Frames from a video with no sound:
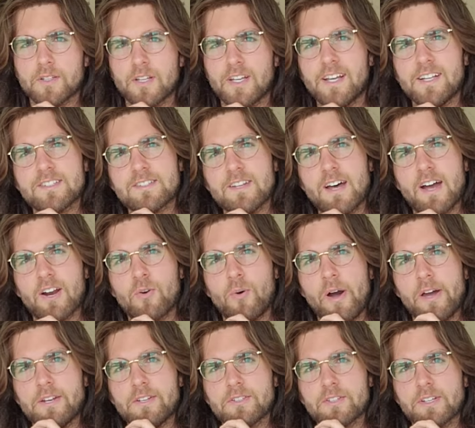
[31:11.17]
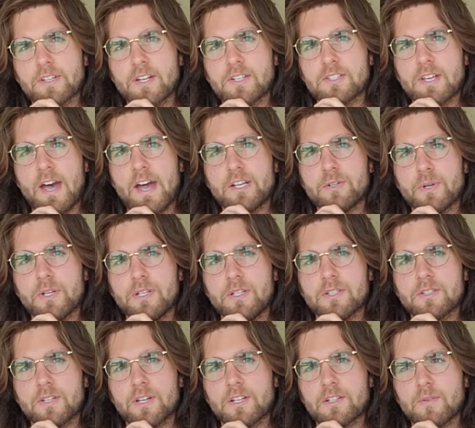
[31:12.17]
It's not quite as like exaggerated
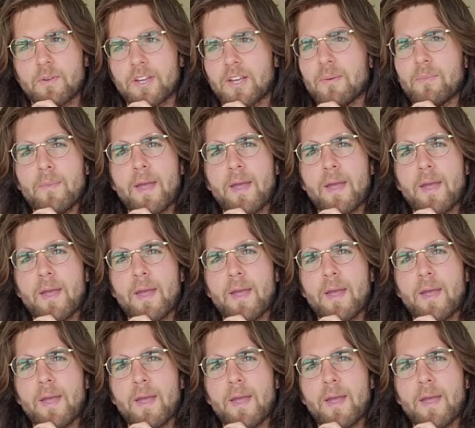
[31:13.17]
as like